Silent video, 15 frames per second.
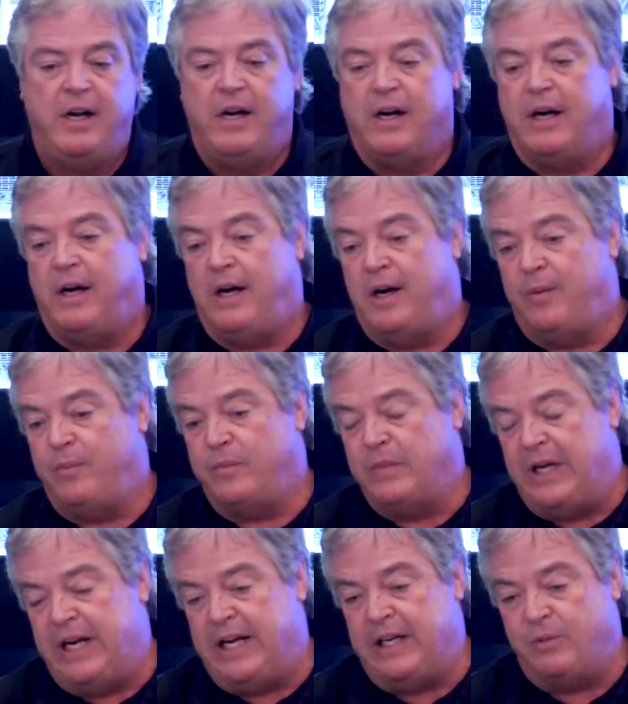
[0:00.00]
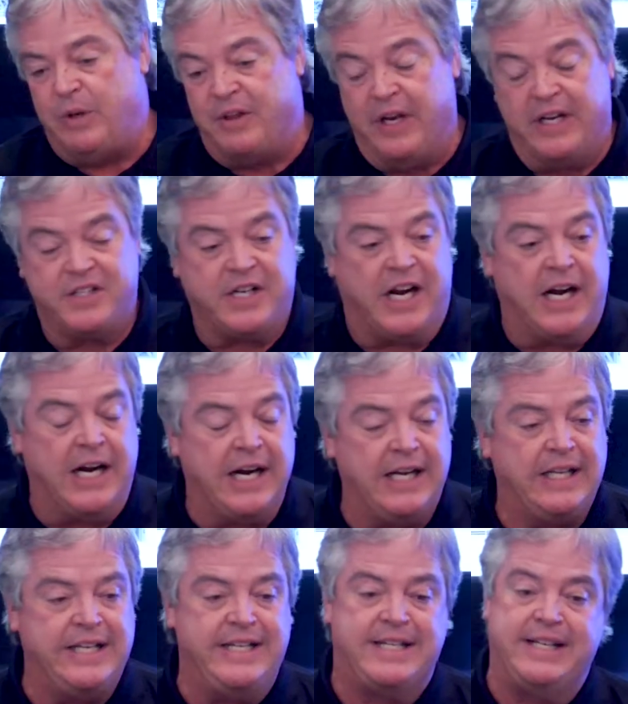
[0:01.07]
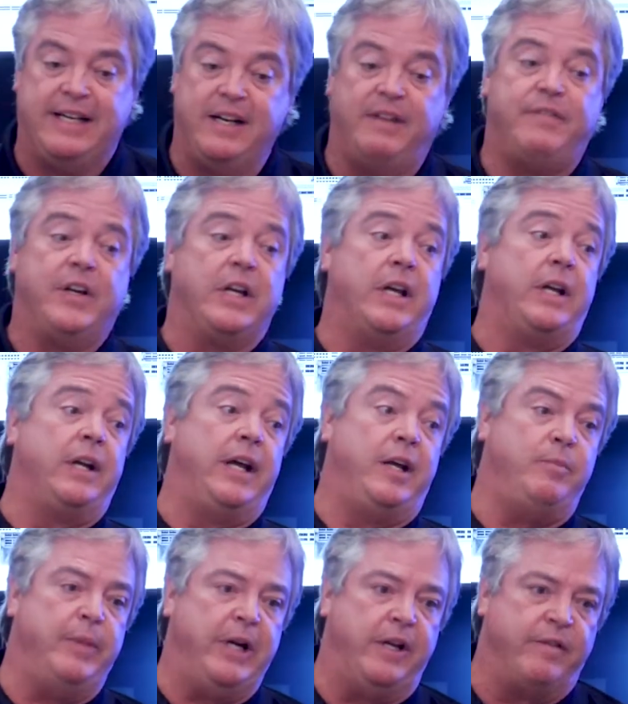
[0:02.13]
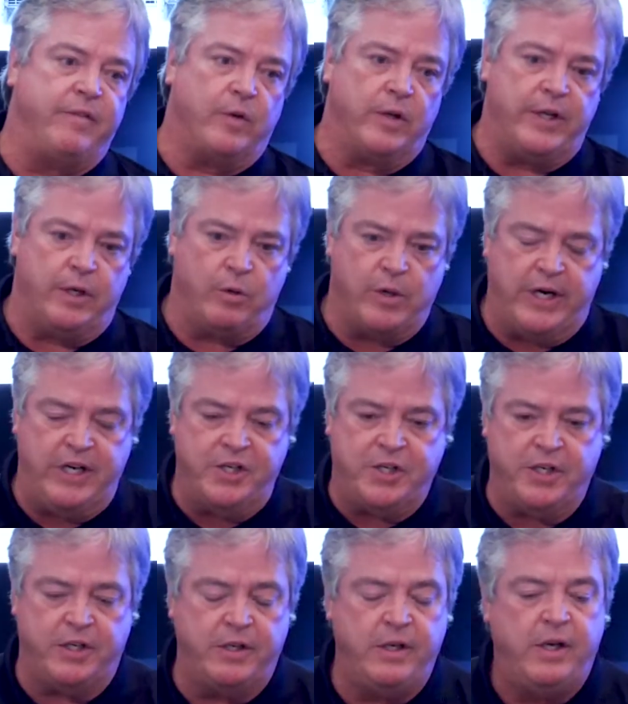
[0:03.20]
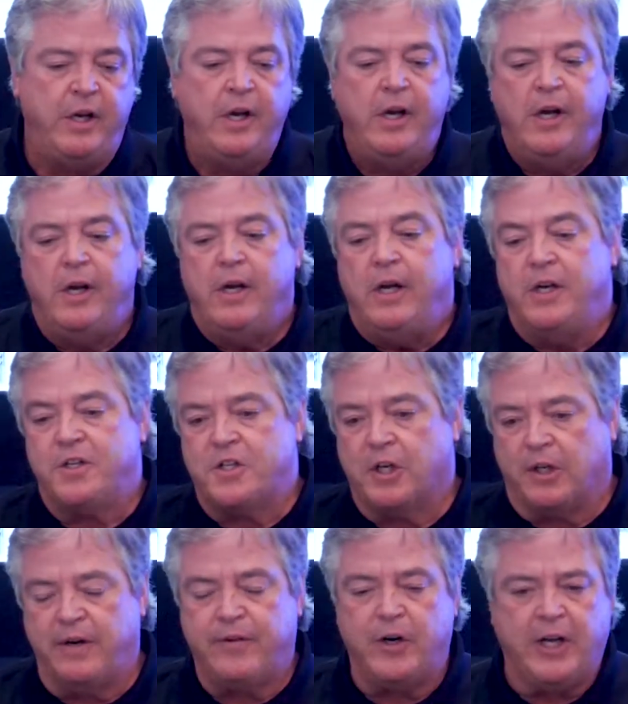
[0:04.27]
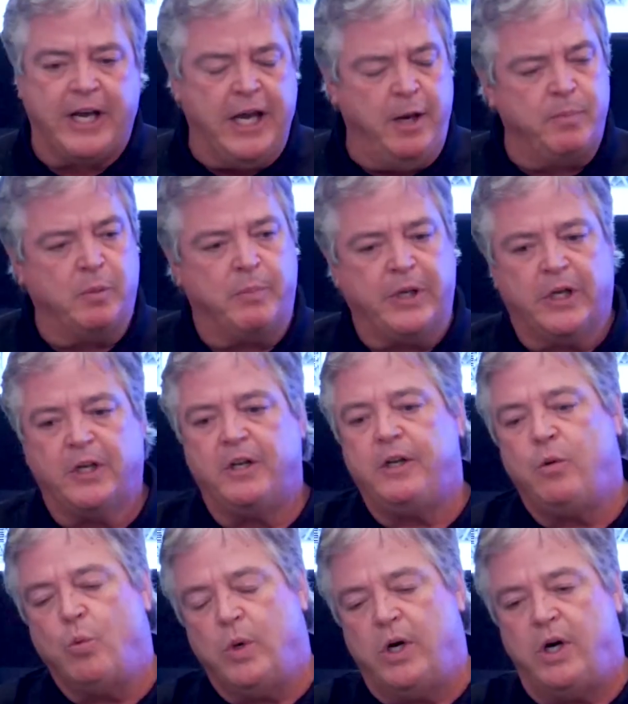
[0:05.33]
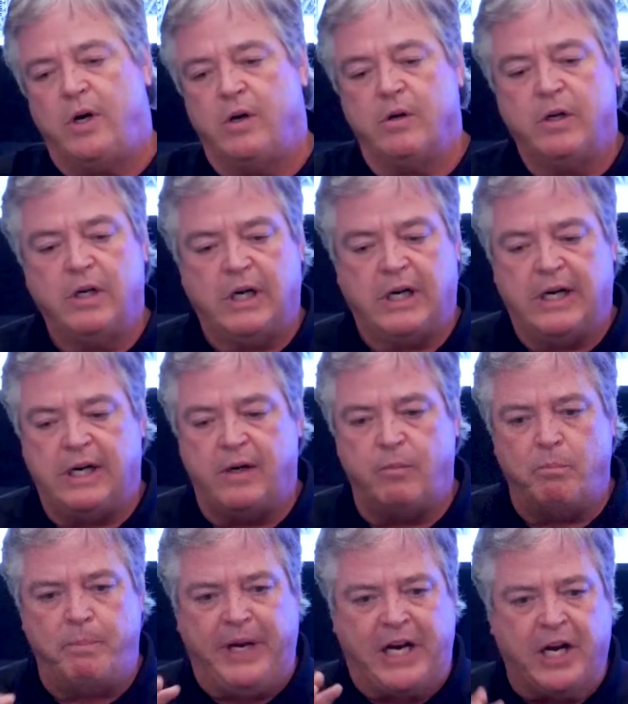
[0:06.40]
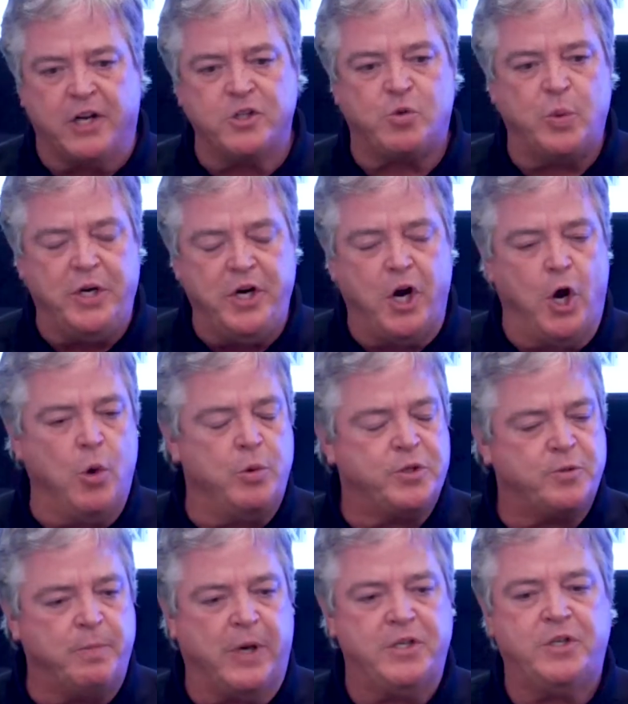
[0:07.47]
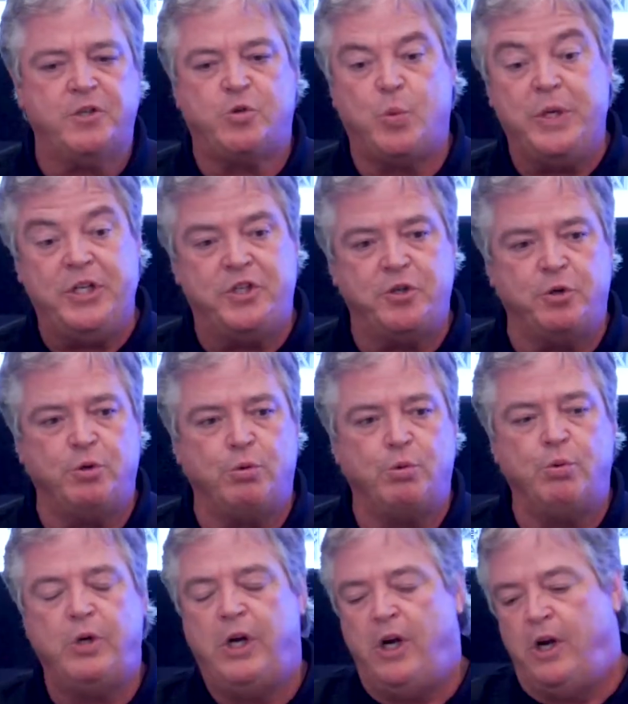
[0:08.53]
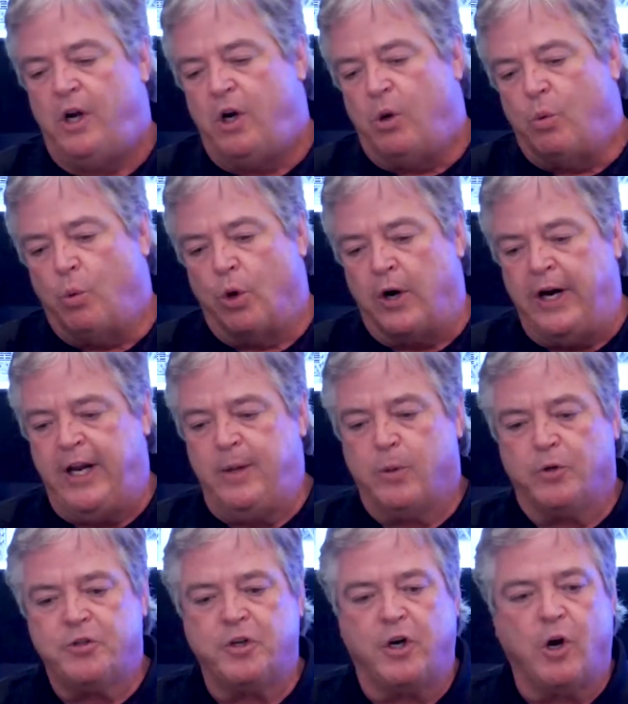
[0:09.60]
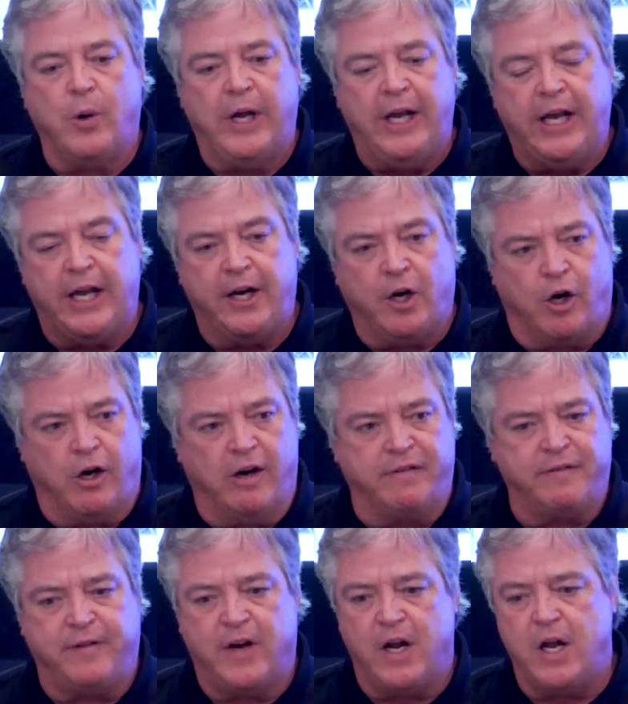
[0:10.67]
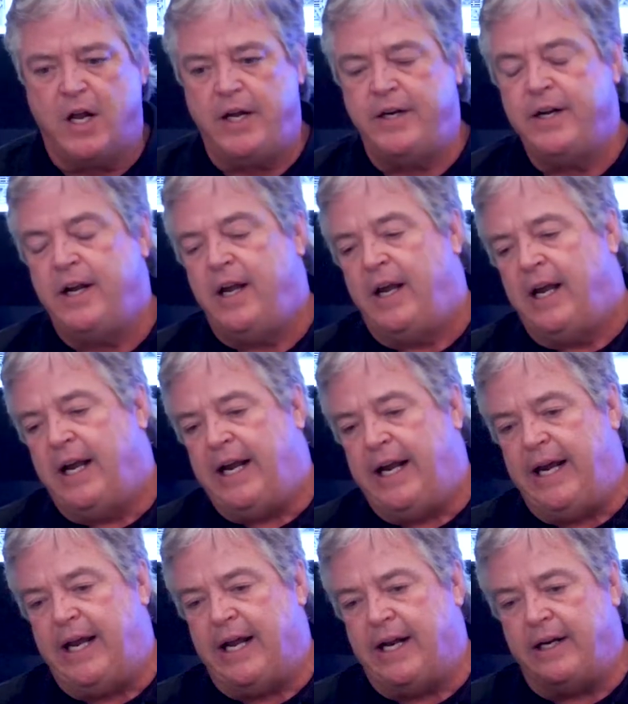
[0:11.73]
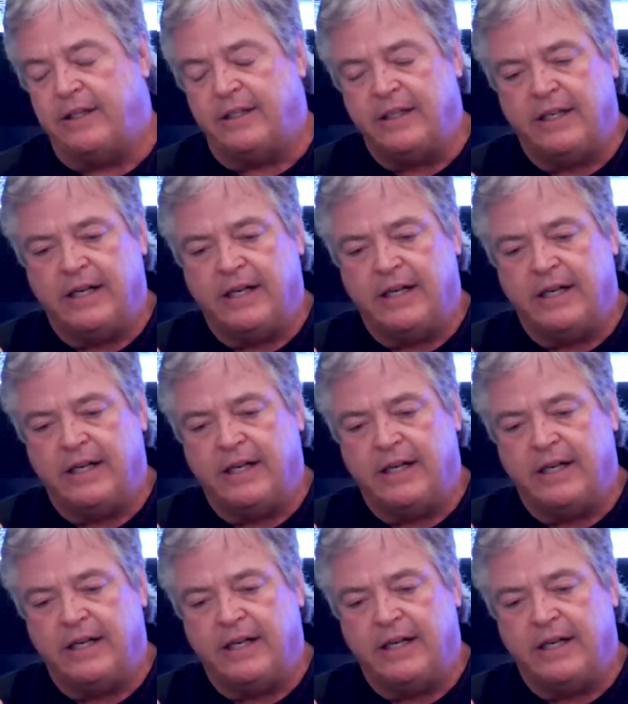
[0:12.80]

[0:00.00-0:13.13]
and we think it's a highly significant and meaningful integration, is delivered a capability where, because we know as much as we do, we're able to go ahead offline and